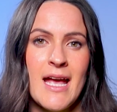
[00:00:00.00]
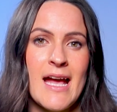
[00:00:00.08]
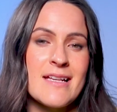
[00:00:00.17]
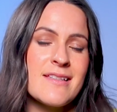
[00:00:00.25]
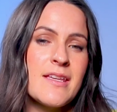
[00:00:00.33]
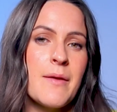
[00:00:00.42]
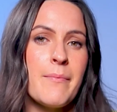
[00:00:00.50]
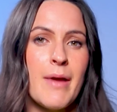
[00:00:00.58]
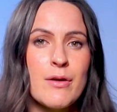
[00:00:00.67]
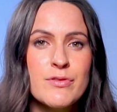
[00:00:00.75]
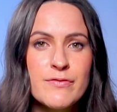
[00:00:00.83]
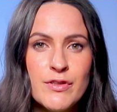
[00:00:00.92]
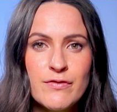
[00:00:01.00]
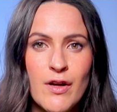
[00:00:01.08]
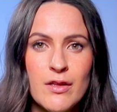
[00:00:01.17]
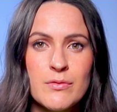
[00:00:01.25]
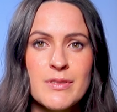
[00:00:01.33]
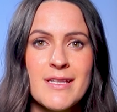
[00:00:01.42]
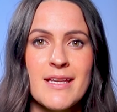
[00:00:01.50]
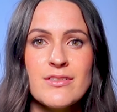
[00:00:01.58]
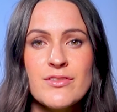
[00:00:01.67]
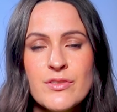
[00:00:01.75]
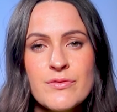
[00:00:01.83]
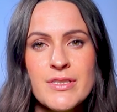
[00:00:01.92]
as the amount of your followers
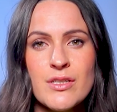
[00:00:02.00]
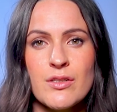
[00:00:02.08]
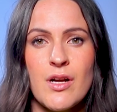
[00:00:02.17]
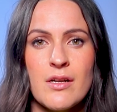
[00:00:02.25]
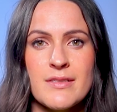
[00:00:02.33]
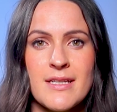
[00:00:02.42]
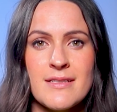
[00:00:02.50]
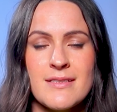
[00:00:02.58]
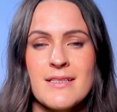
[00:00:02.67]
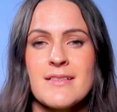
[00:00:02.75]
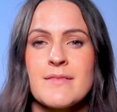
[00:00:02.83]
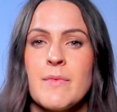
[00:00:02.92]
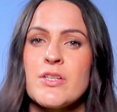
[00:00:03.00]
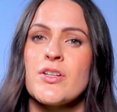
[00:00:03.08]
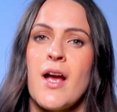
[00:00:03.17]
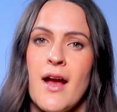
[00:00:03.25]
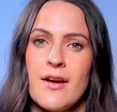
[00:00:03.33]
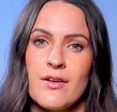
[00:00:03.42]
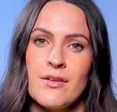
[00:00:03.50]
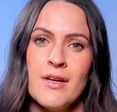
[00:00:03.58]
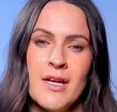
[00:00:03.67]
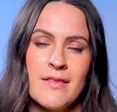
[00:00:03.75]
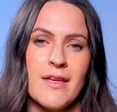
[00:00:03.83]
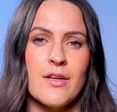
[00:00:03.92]
that do see your content is much higher
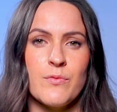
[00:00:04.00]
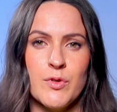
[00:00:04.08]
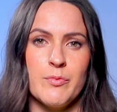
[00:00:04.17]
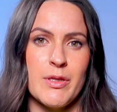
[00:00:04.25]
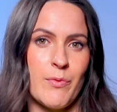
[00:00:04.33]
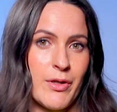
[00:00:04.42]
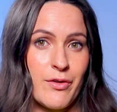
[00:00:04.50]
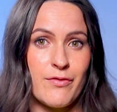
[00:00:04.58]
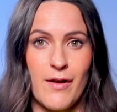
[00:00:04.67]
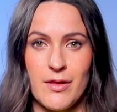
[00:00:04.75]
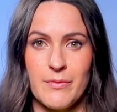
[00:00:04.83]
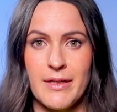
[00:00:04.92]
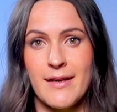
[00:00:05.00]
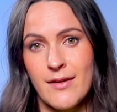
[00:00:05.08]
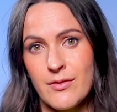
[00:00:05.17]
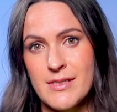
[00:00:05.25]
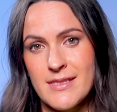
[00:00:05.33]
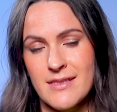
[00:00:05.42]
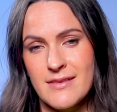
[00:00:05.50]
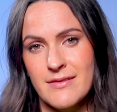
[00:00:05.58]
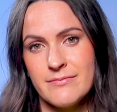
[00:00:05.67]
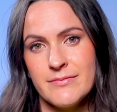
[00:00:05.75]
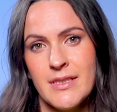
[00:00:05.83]
than it will be when your following increases.